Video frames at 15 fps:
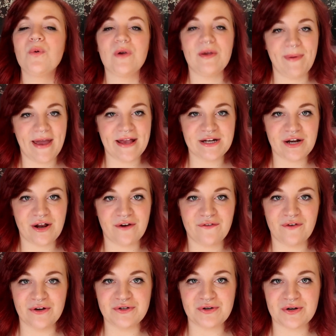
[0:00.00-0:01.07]
We painted our
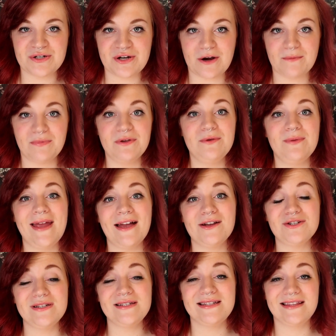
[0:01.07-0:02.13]
front door dark blue. We
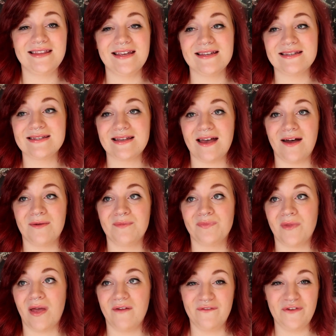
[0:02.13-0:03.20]
actually did this
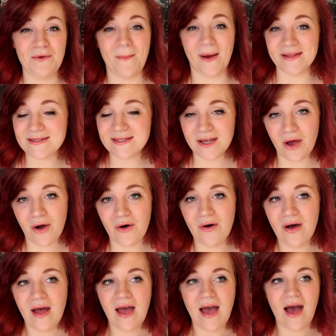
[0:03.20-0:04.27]
a few months ago,